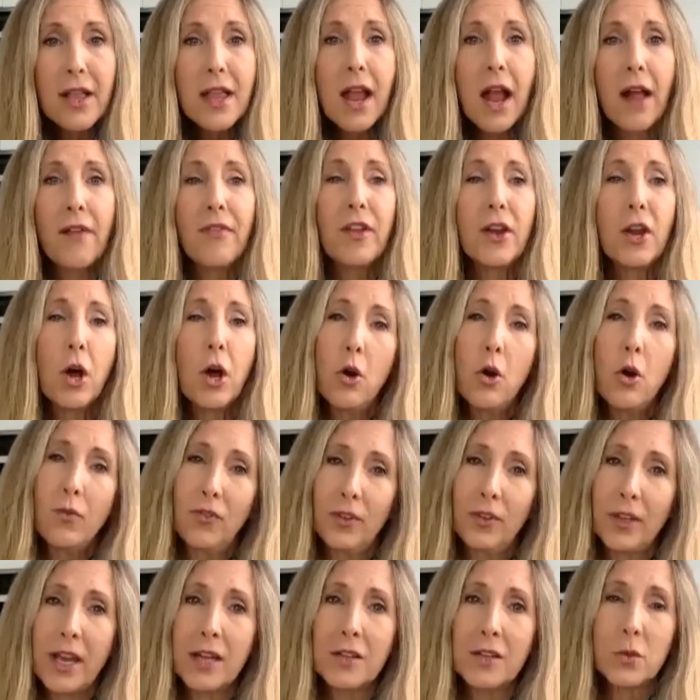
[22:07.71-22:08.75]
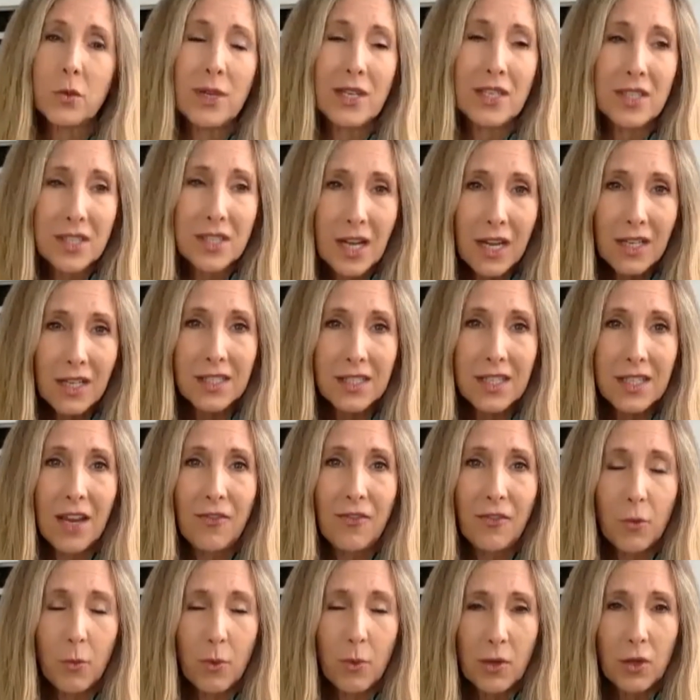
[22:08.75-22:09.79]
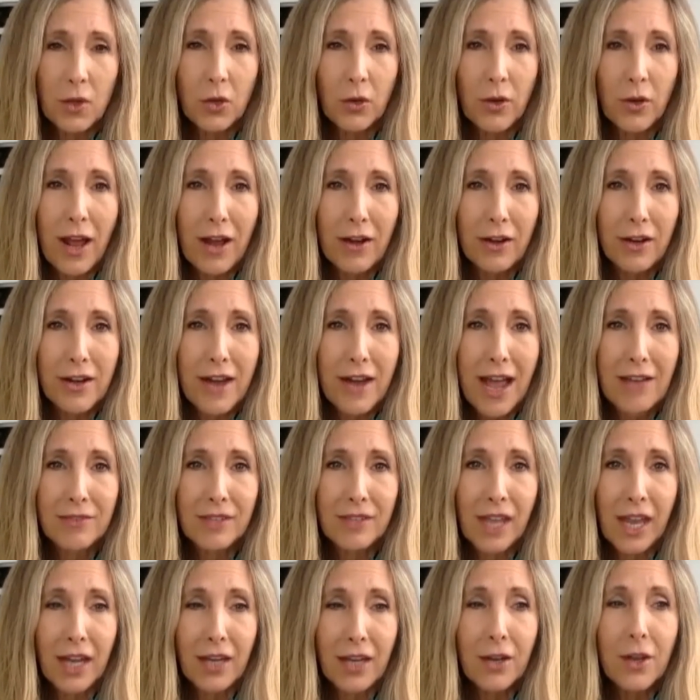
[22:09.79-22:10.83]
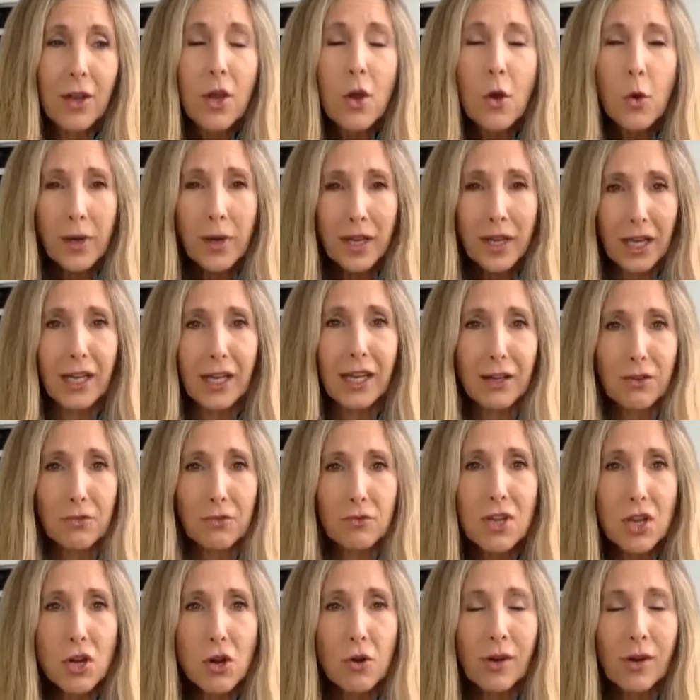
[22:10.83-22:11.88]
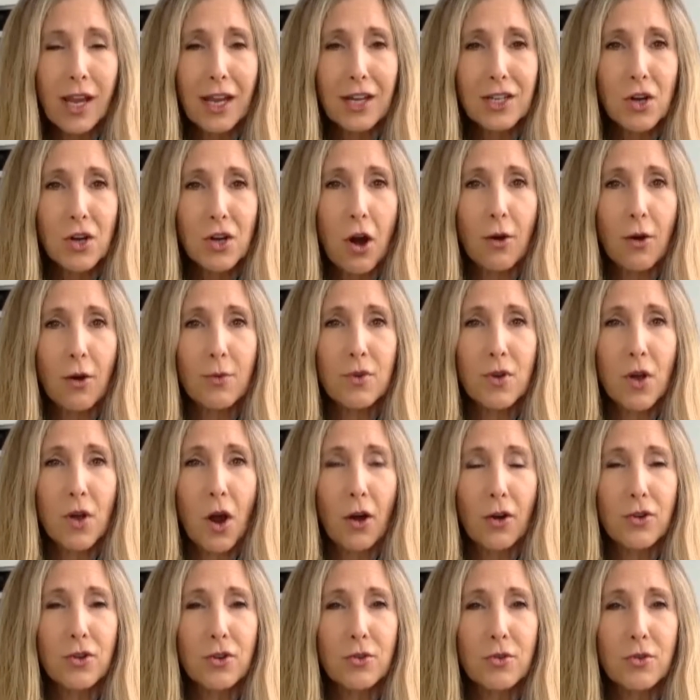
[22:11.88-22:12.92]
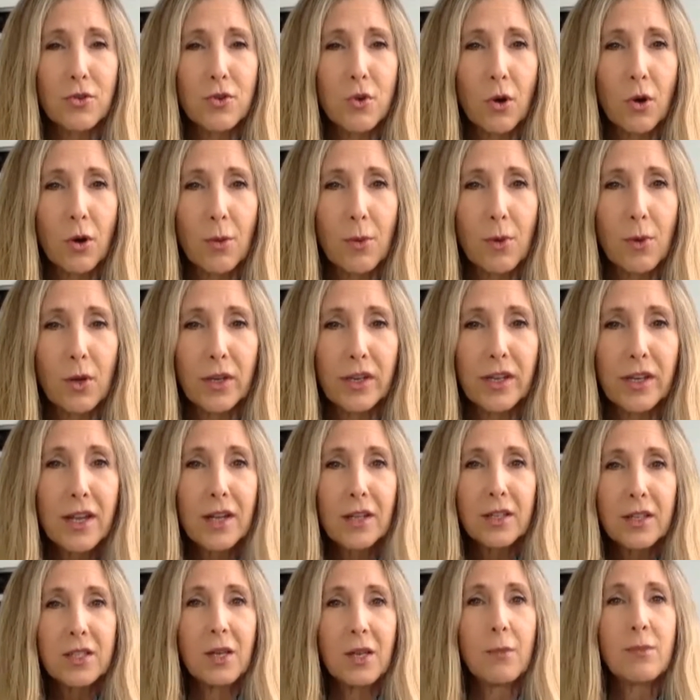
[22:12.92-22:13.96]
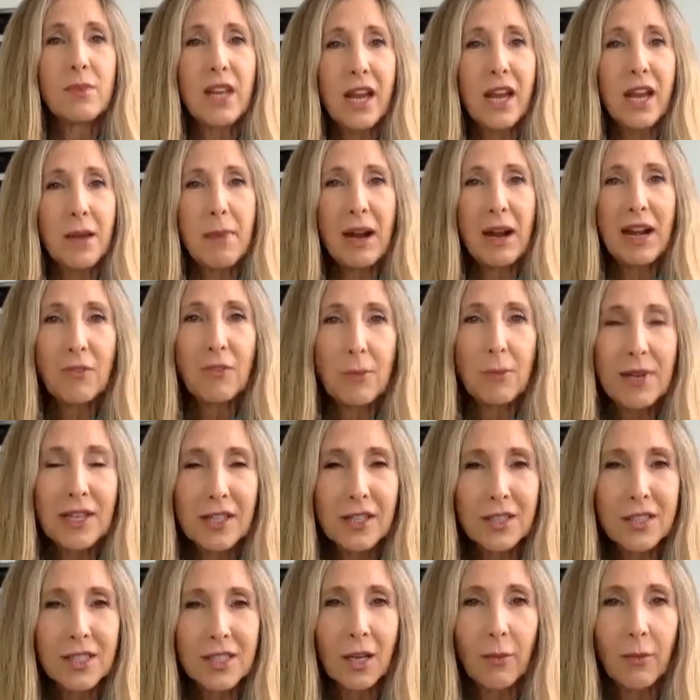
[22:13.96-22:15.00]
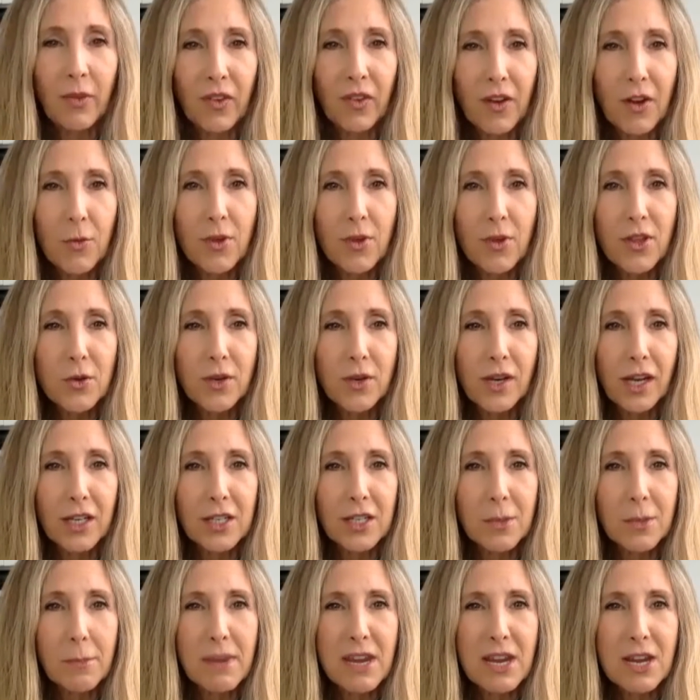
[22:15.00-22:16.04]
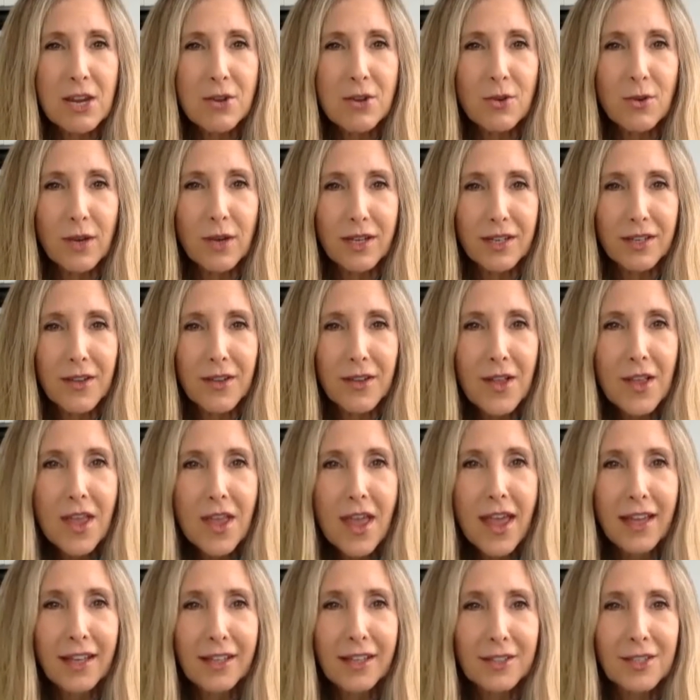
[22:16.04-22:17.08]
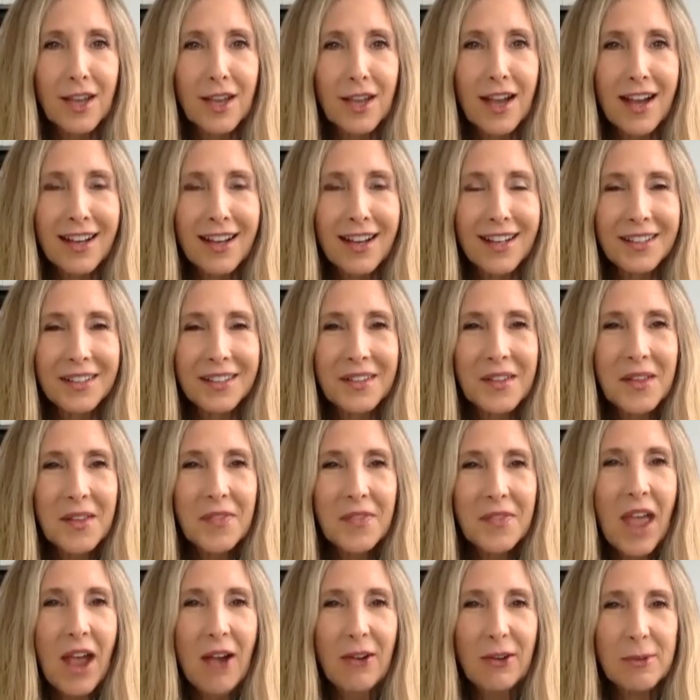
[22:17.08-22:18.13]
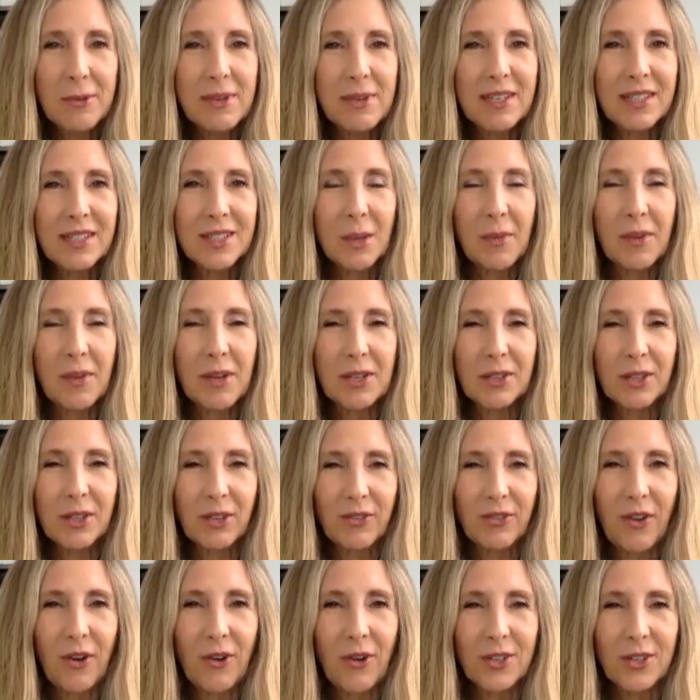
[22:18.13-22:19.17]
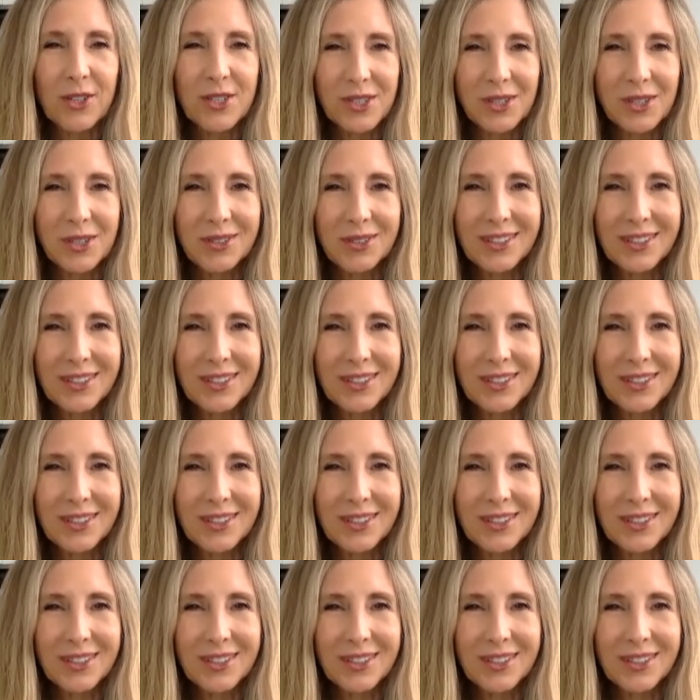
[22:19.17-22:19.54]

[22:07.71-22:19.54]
And then hopefully as we stay safe and we learn how to navigate, we can, get to our new normal. And someday I might even be in the same city with you and get to meet you. And that would be something to look forward to.